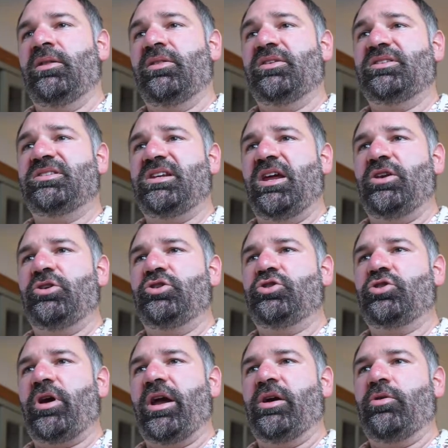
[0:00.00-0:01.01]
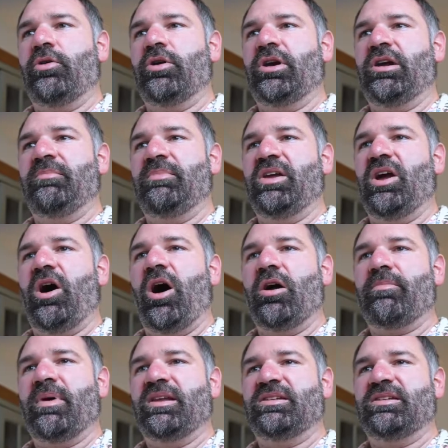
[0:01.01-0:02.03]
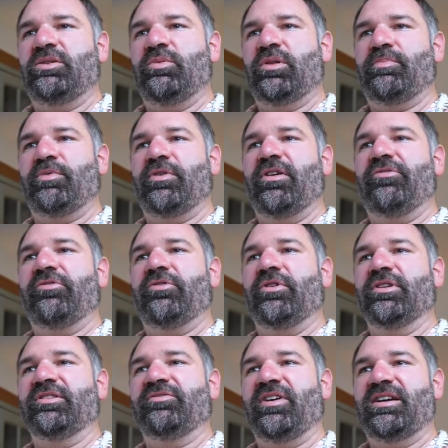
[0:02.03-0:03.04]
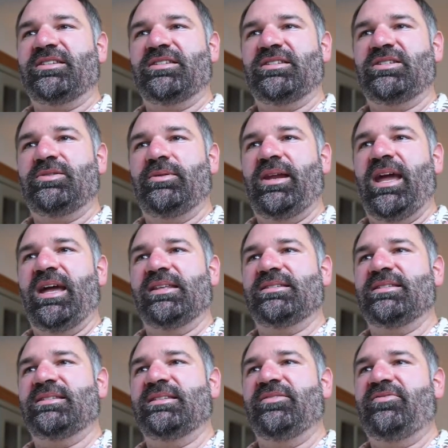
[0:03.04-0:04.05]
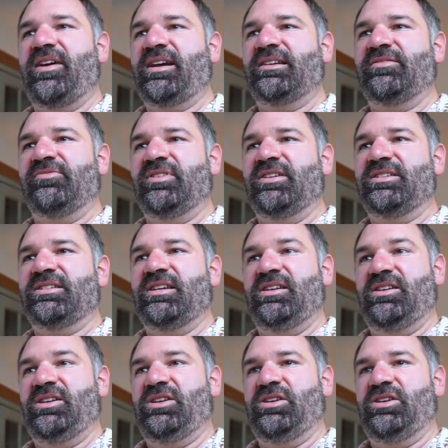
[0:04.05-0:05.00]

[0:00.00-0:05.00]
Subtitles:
The standard tricorder can be augmented with peripheral devices to enhance its effectiveness in